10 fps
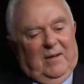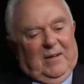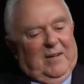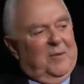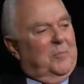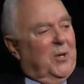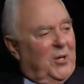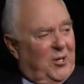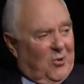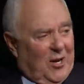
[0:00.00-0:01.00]
uh,
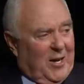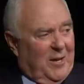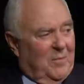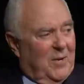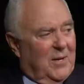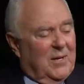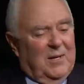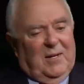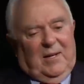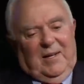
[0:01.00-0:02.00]
Billy Graham,
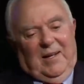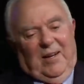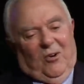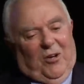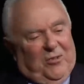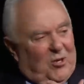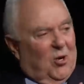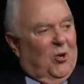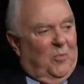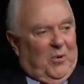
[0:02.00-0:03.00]
and Arthur
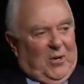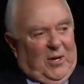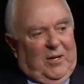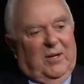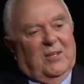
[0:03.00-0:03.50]
Goldberg